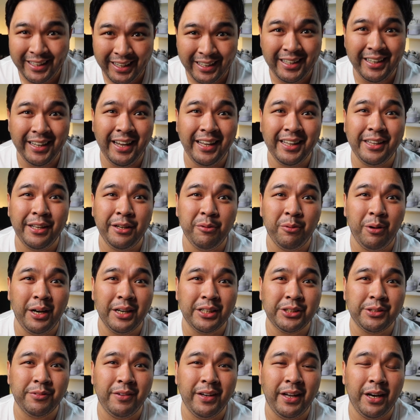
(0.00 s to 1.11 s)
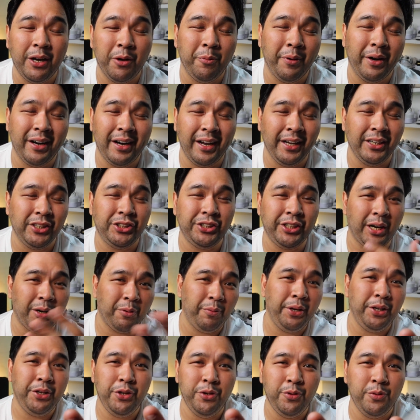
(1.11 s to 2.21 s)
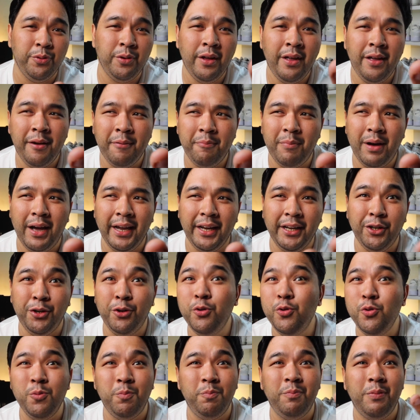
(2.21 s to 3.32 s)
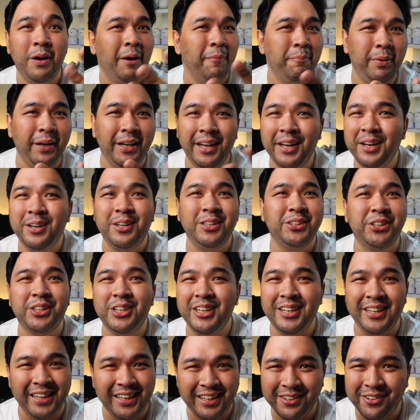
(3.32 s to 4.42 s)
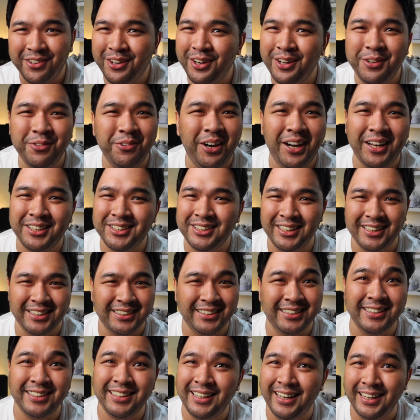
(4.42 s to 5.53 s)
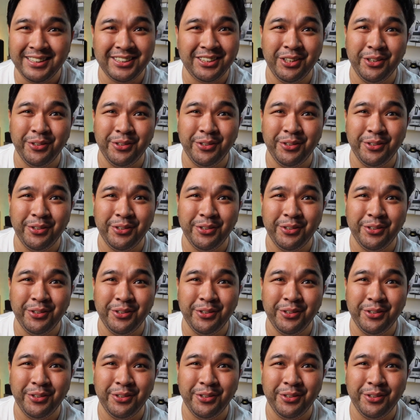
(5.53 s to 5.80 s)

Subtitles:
dedicated watch vlog where I share with you my noob beginner journey on watches. Let's